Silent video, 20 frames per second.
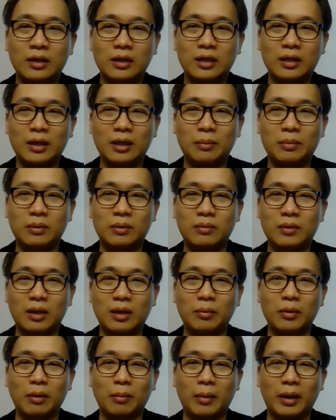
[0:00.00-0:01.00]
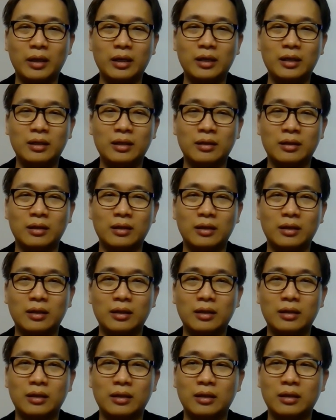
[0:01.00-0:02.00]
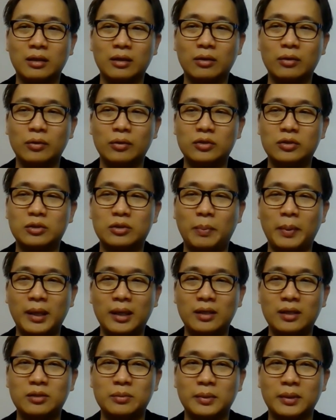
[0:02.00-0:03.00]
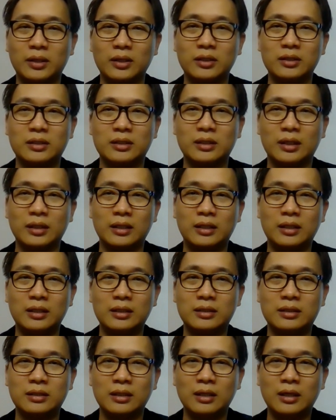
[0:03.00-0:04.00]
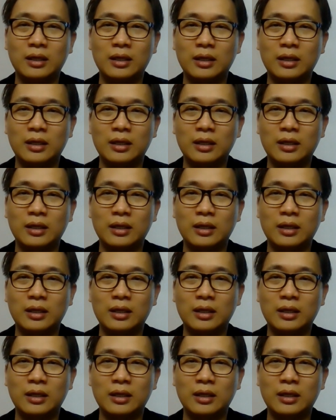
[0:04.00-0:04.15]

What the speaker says: Keep your money in a good space, because this